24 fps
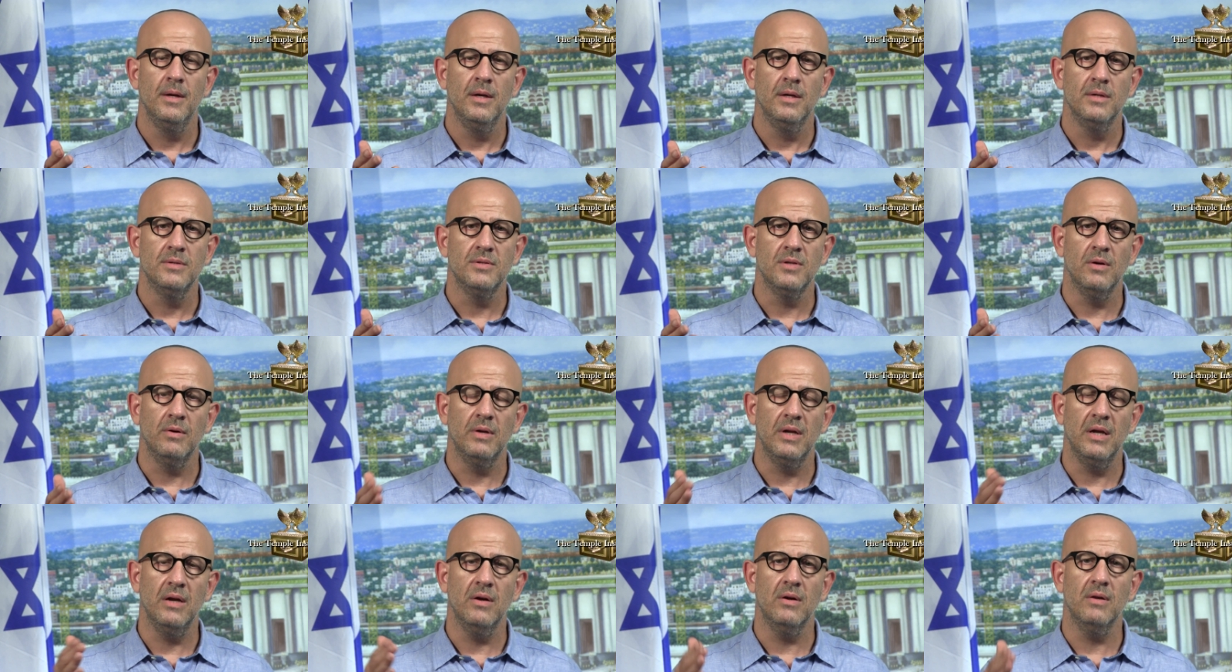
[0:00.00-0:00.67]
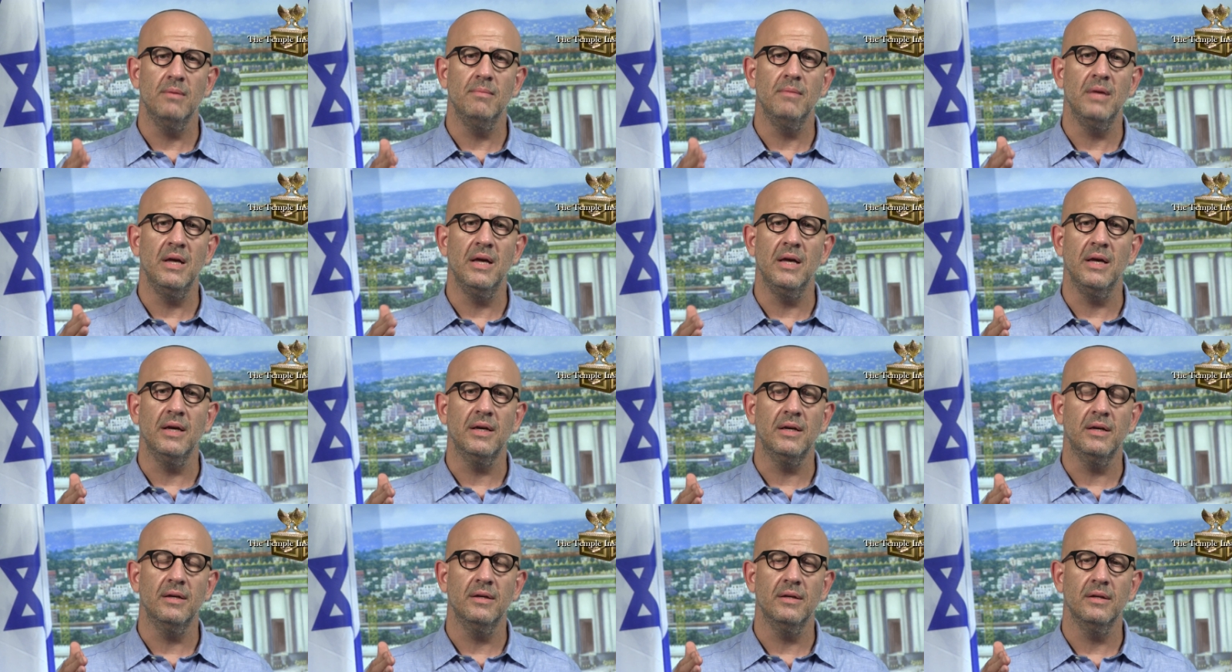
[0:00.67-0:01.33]
So in
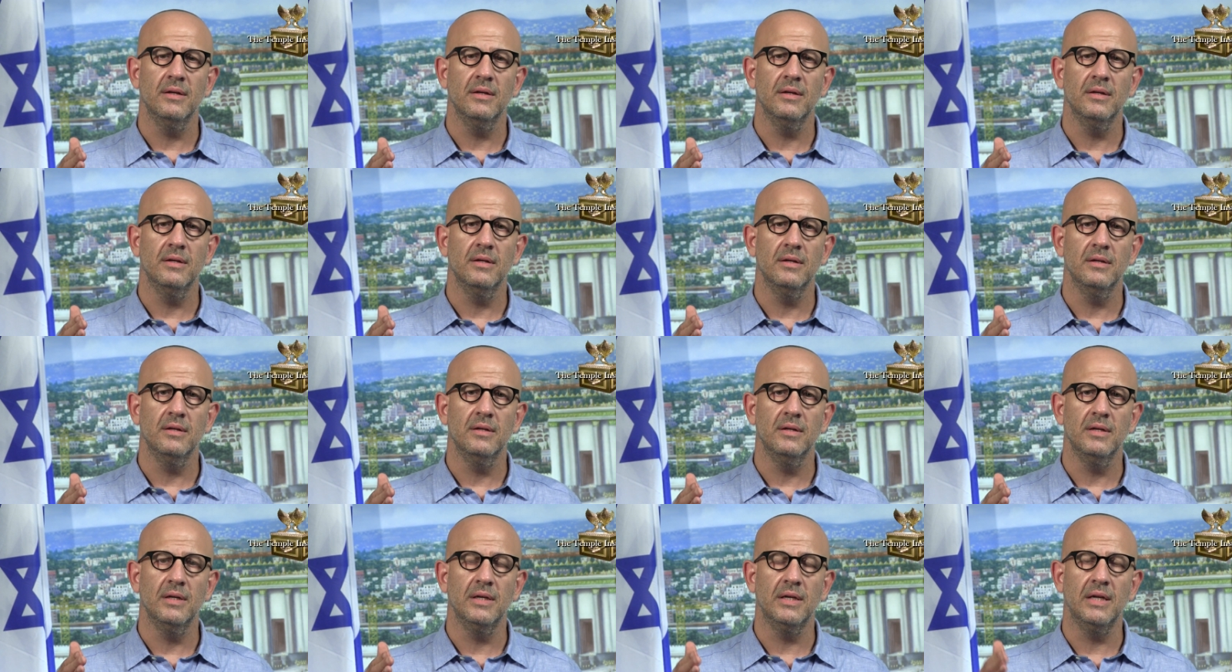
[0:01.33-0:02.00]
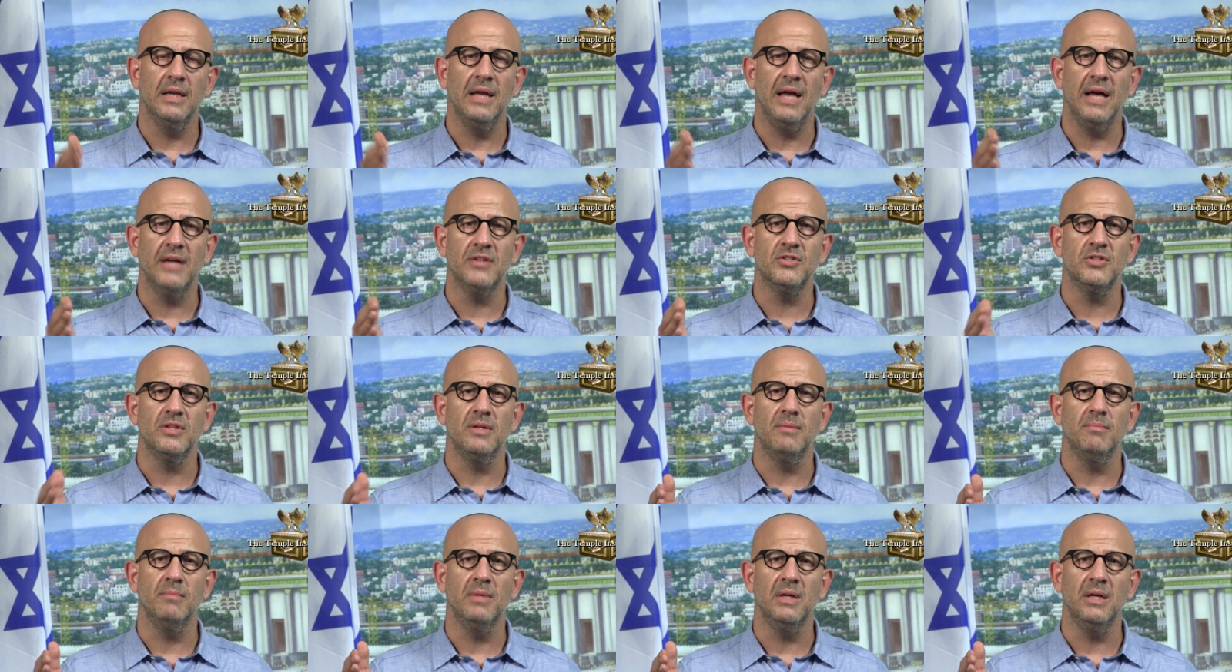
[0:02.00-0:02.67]
Aramaic, it can
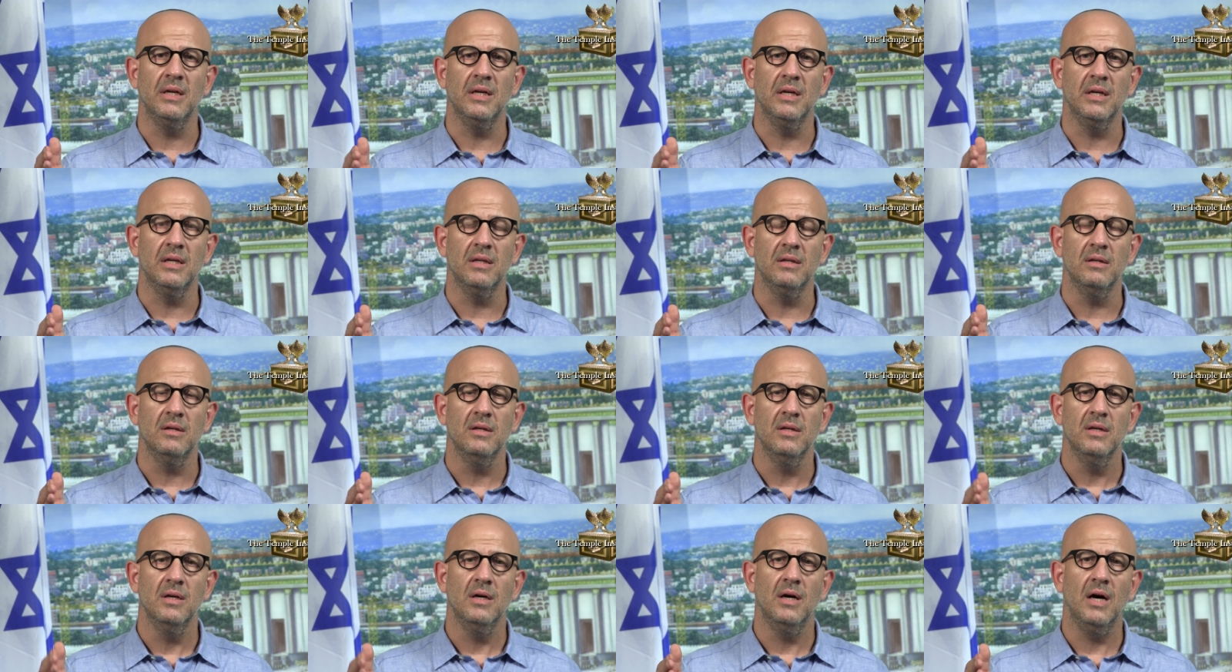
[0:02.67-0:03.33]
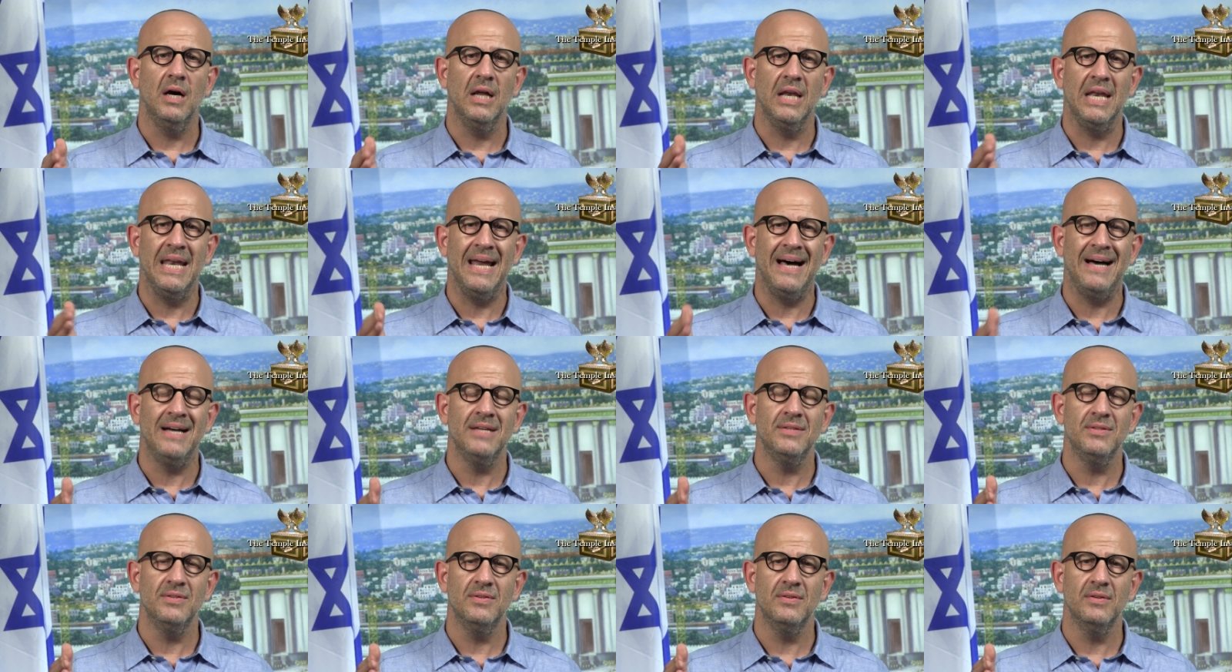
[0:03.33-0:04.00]
actually mean a
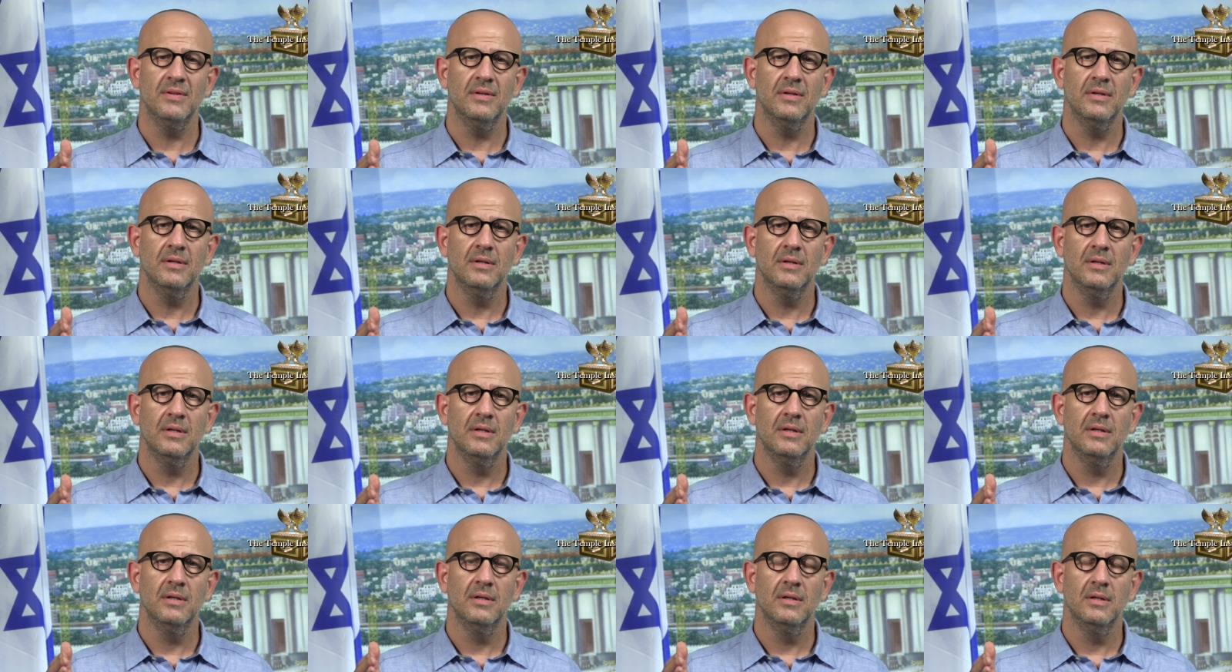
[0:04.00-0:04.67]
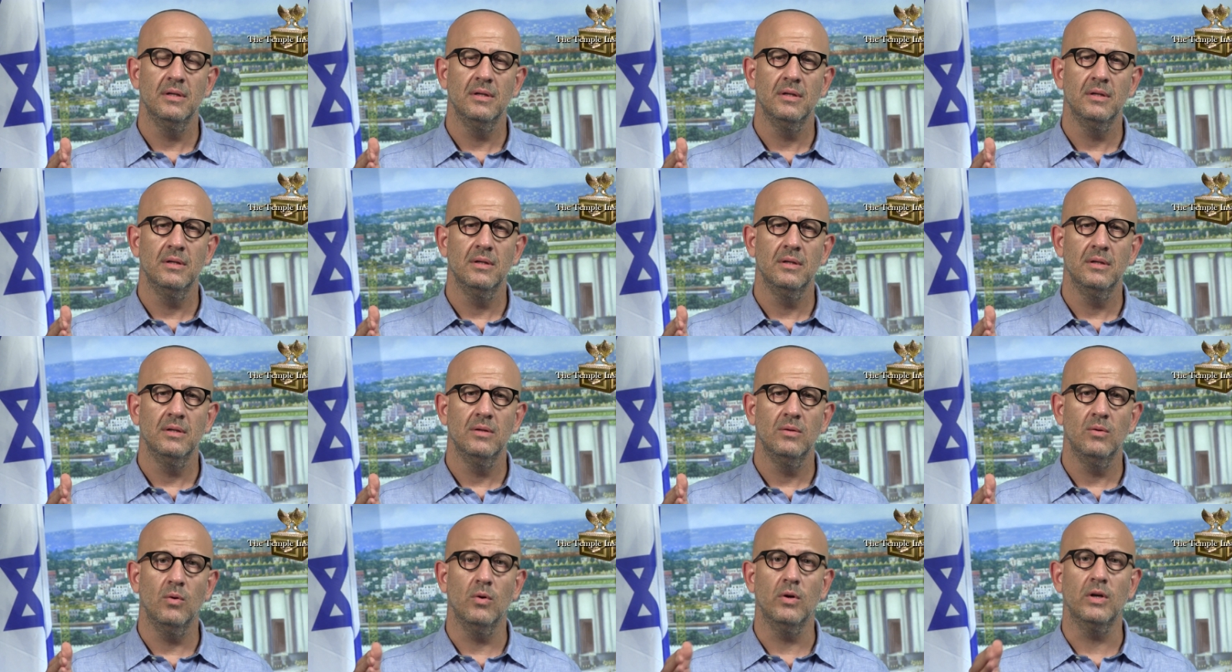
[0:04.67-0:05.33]
knot,
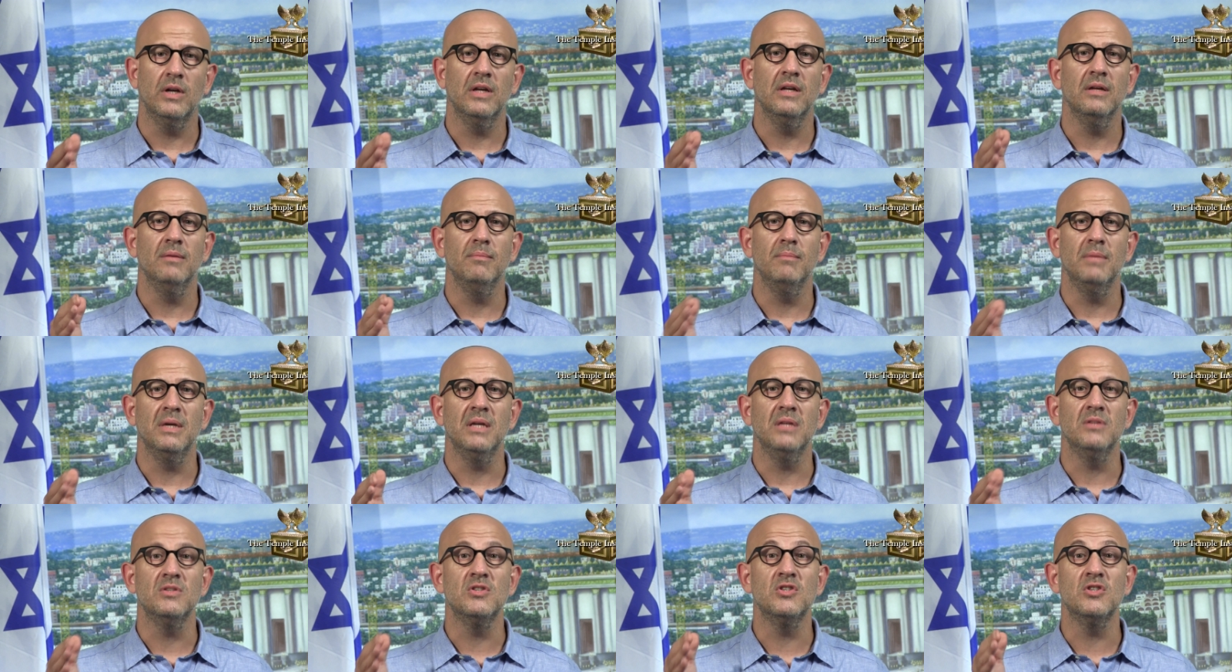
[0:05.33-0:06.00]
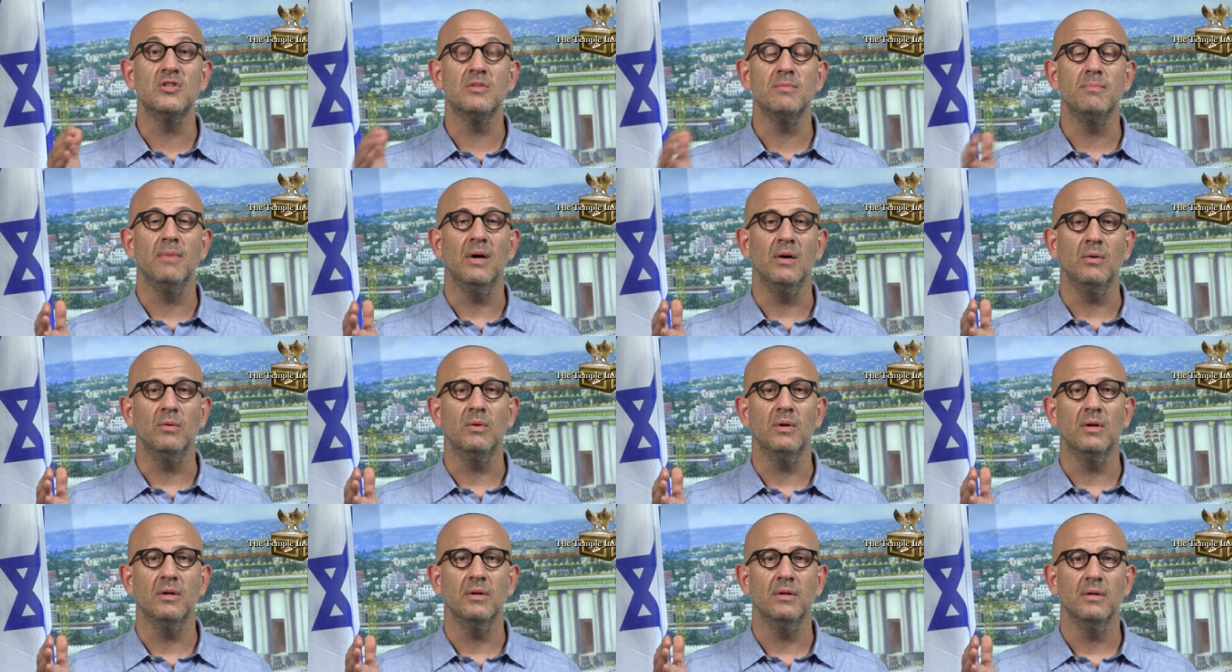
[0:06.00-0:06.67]
or it can mean
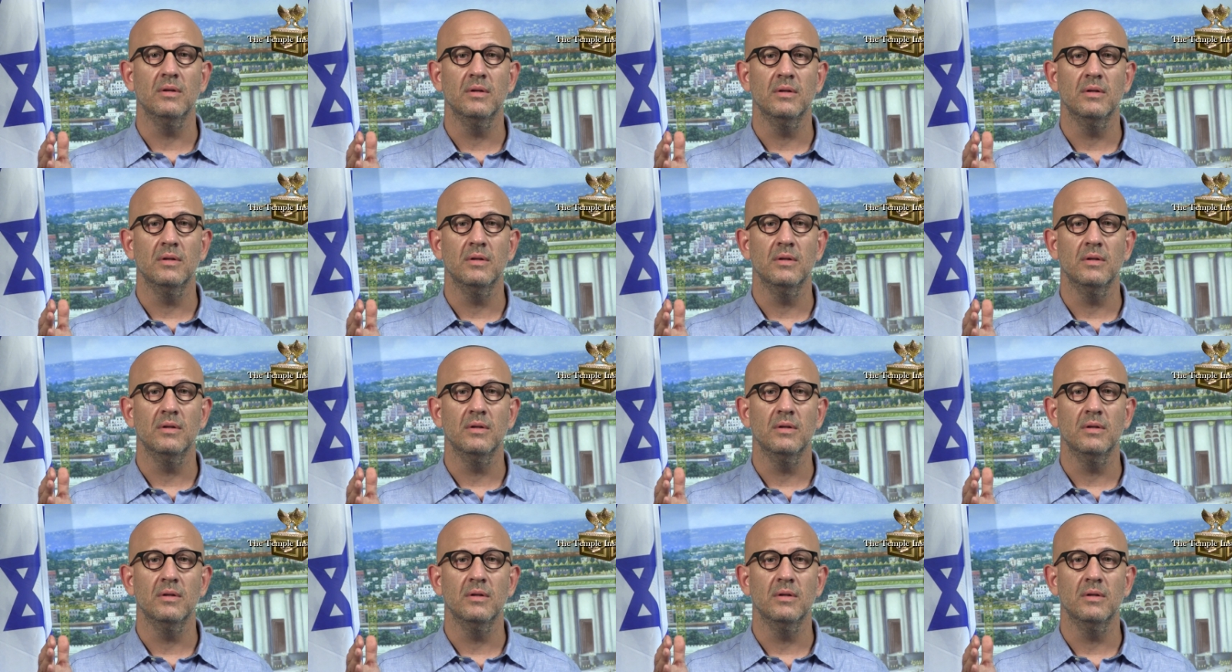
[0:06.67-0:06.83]
smoke.